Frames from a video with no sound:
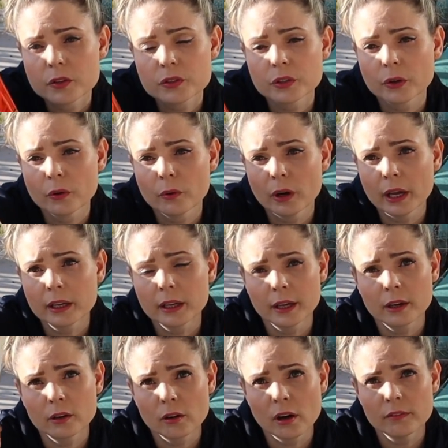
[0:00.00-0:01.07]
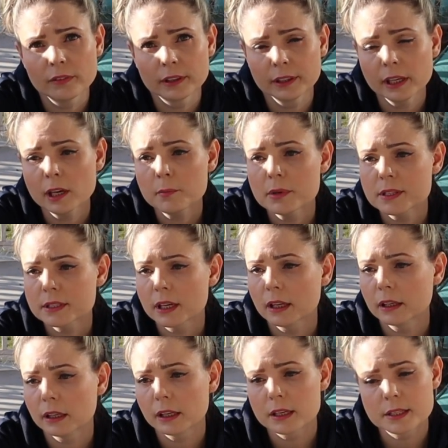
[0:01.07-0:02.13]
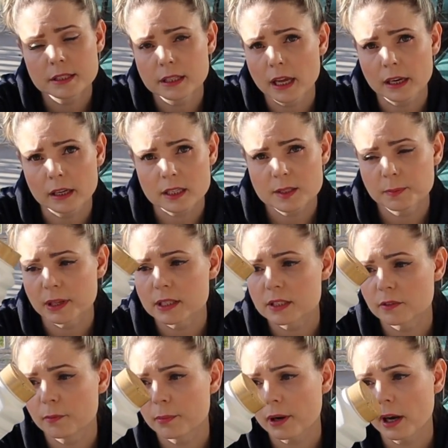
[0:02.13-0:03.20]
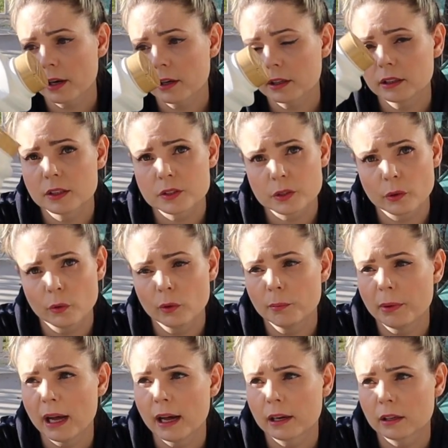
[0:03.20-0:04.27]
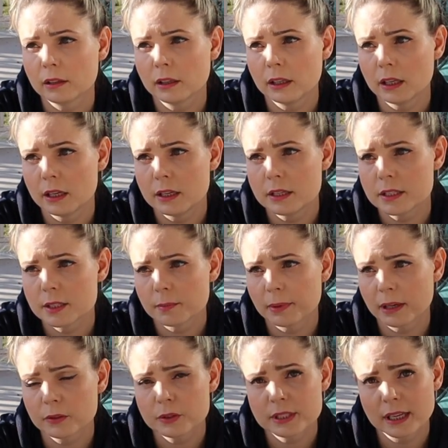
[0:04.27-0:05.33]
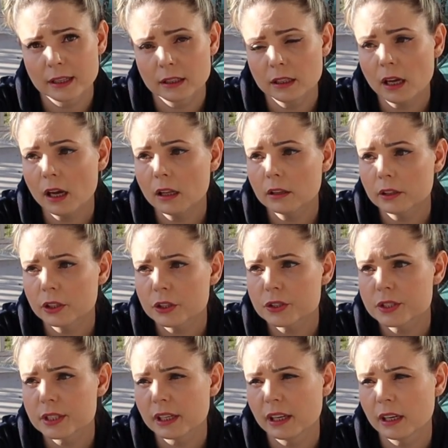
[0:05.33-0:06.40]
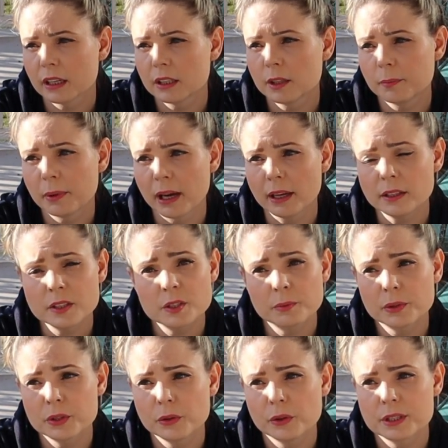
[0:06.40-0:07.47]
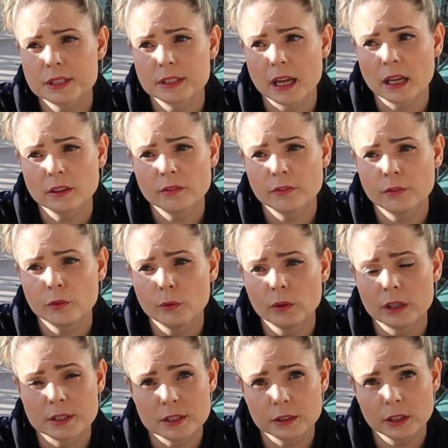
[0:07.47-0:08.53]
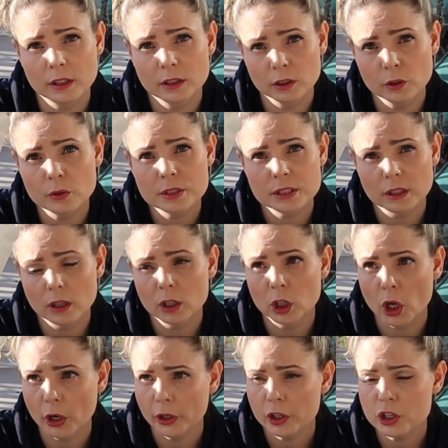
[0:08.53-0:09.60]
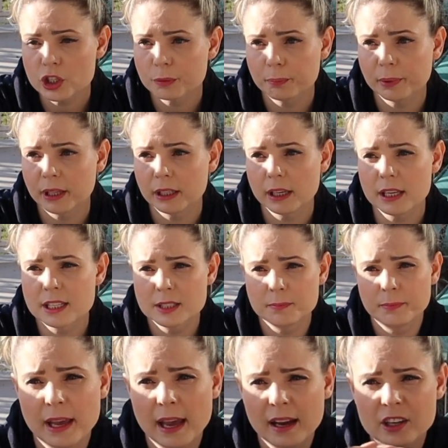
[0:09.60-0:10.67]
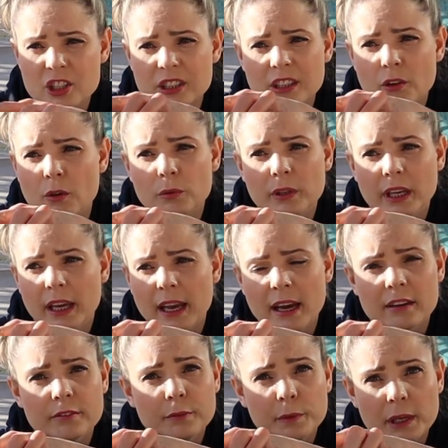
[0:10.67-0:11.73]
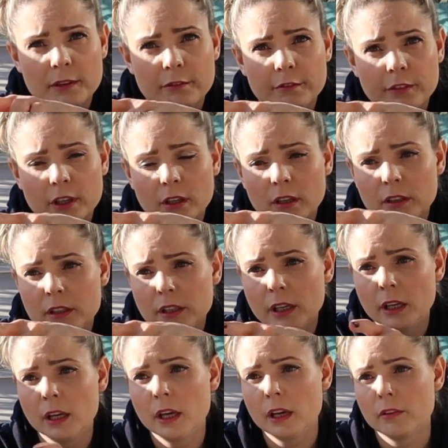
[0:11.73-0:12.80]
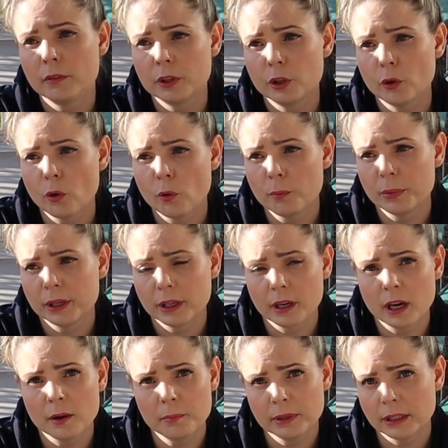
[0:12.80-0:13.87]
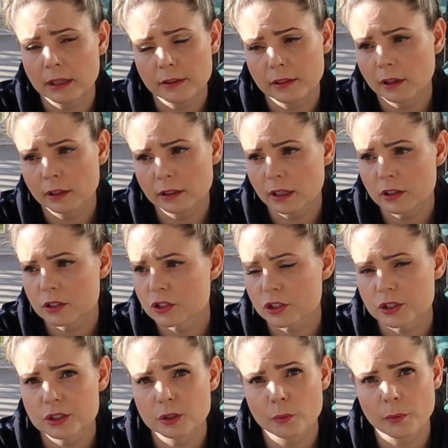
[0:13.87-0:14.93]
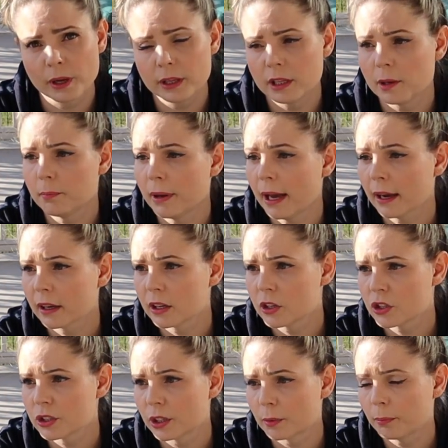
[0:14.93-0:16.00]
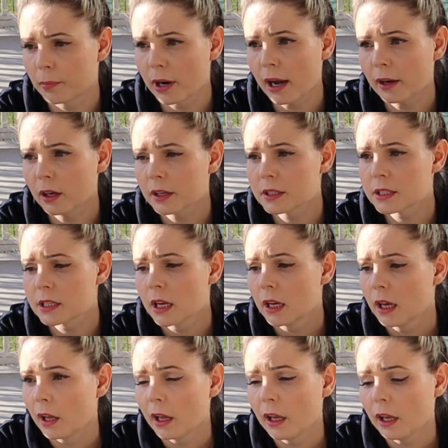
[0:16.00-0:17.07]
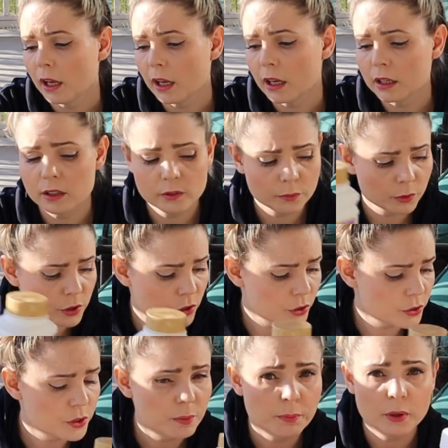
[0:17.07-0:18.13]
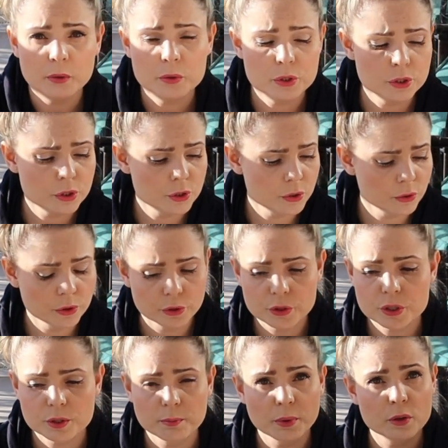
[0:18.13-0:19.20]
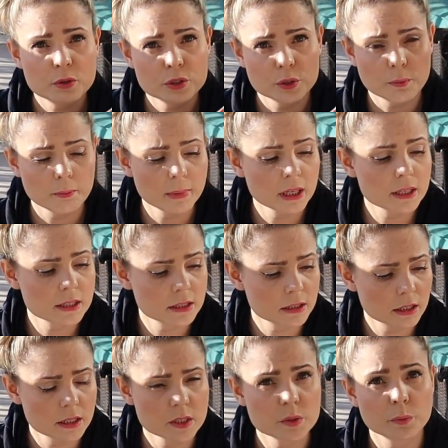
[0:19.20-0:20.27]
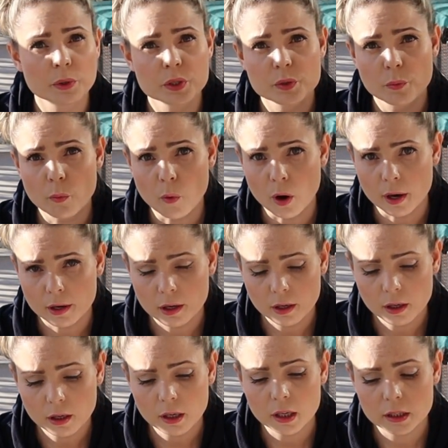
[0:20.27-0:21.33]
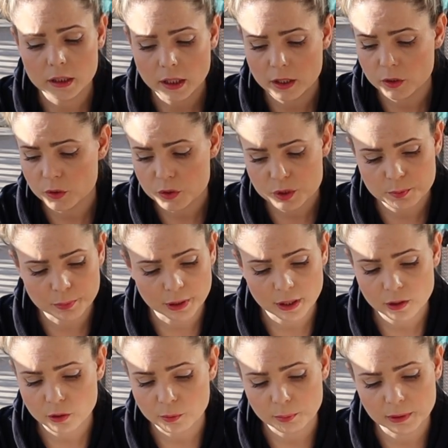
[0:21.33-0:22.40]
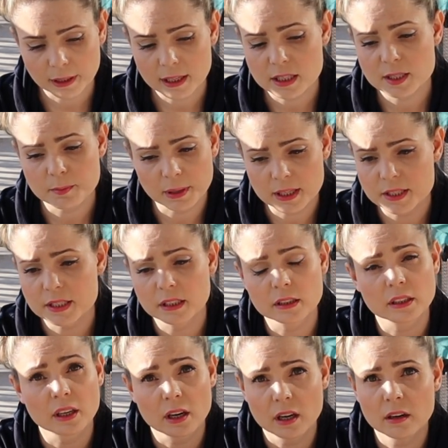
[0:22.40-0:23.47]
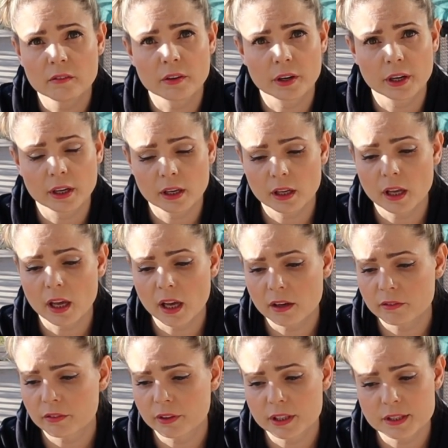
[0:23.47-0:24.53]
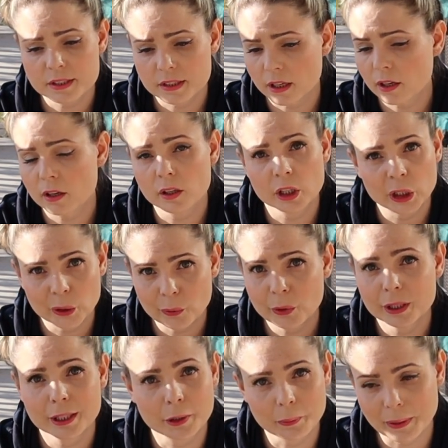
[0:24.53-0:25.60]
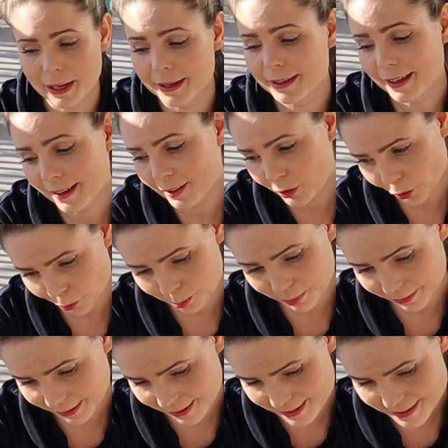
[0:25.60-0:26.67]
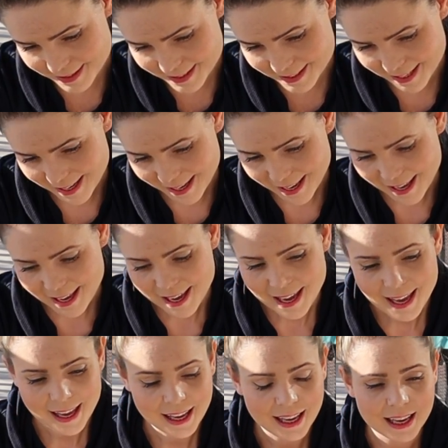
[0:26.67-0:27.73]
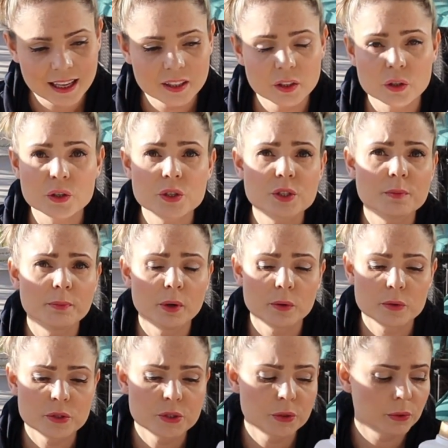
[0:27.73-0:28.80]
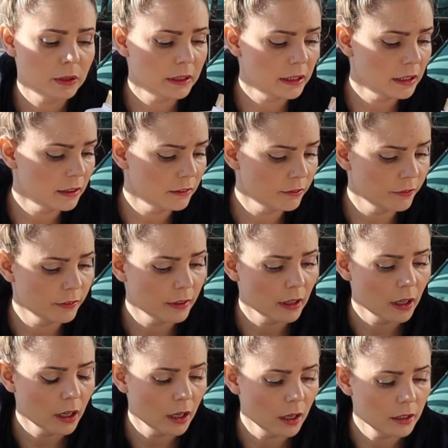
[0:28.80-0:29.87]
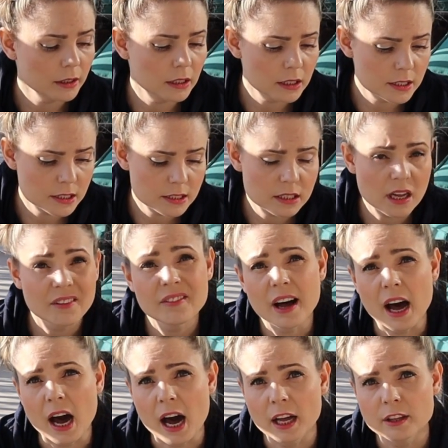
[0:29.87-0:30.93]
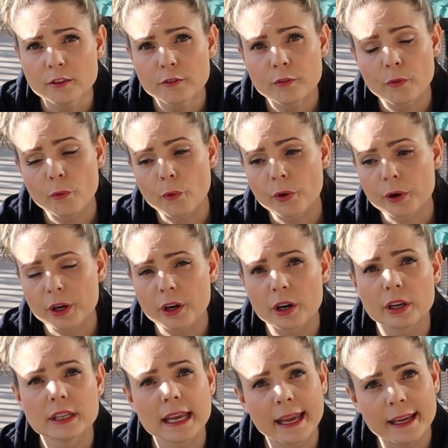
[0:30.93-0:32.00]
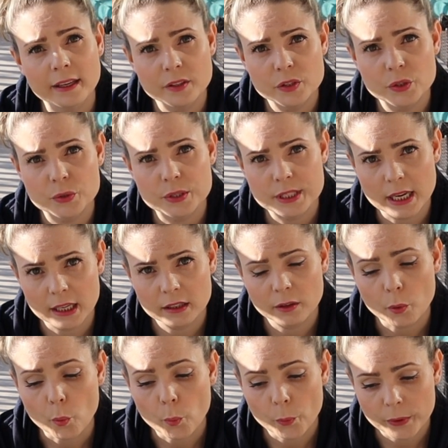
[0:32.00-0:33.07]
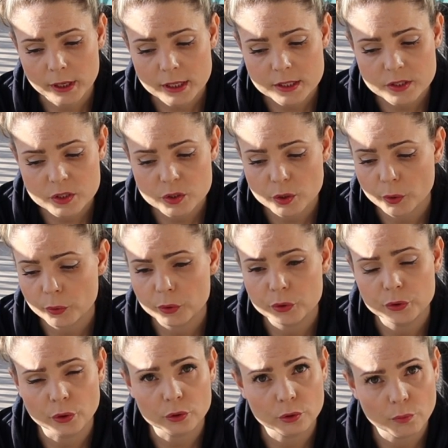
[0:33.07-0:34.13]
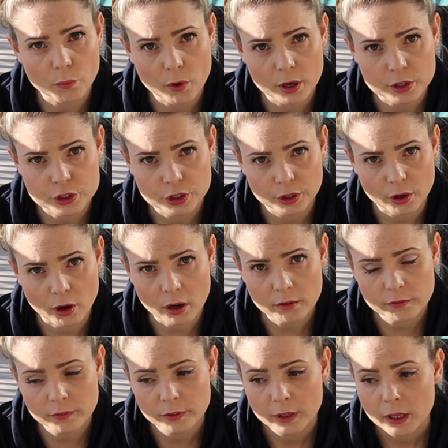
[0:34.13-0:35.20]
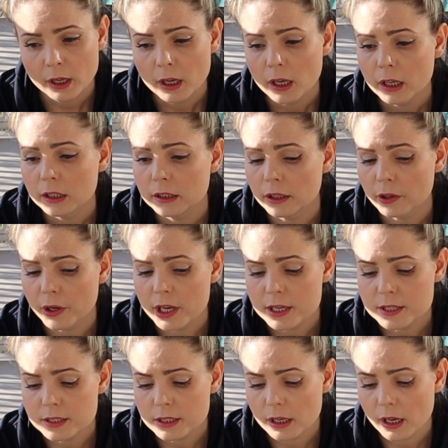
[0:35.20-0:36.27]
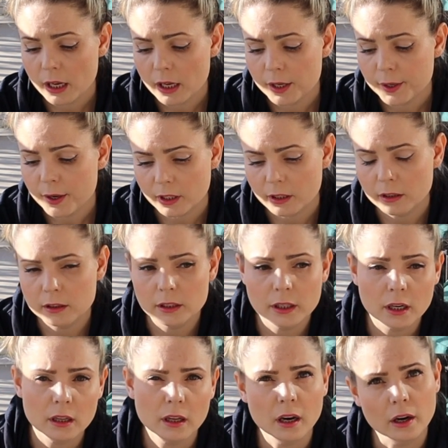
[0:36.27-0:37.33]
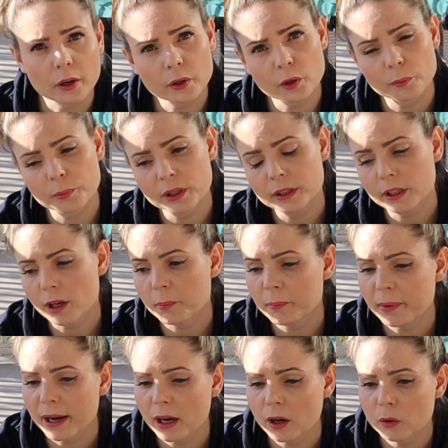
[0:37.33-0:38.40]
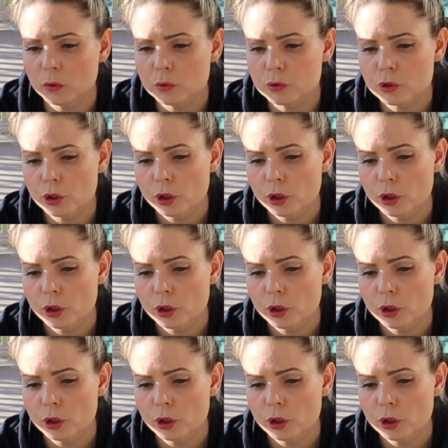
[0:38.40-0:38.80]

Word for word: So I got it off on Amazon. It is not expensive product. This whole bottle is about ten dollars, and to be honest with you, it's not full. It, it looks large, but it's actually only halfway filled when you open it up, and I think that's just the way they package their products. And what you're supposed to do, you're supposed to mix this with water, and then you spray your plants, basically covering every single nook and cranny on your plants. And you're supposed to leave this stuff on for eight to ten weeks, so you don't wash it off. There is a, a little argument about